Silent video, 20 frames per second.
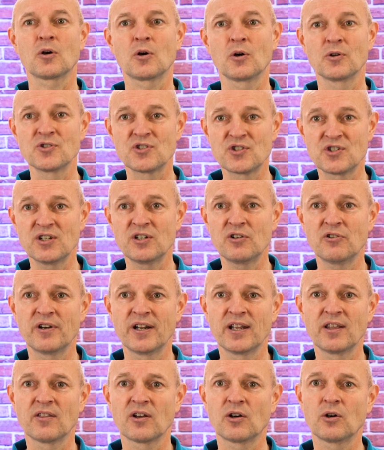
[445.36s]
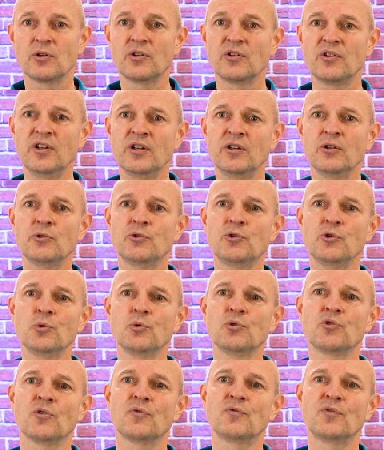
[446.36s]
Considering the continued
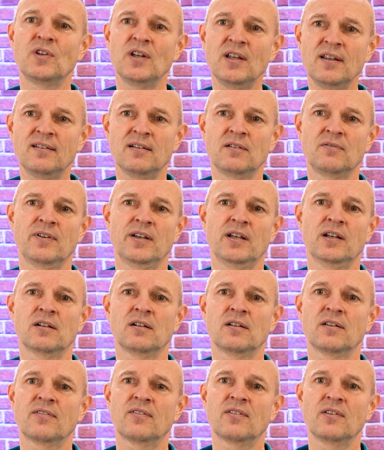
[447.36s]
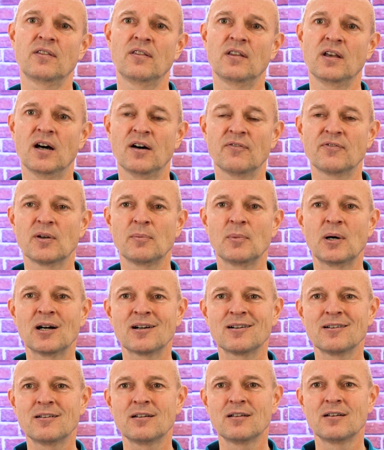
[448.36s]
use of diesel vehicles in the
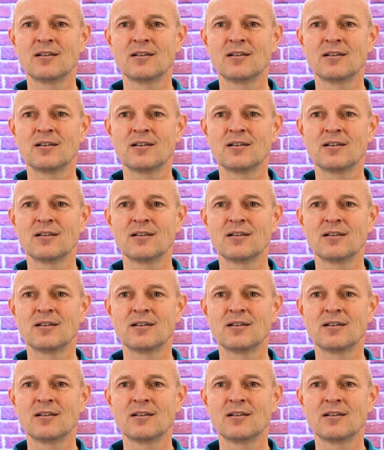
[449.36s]
aftermarket,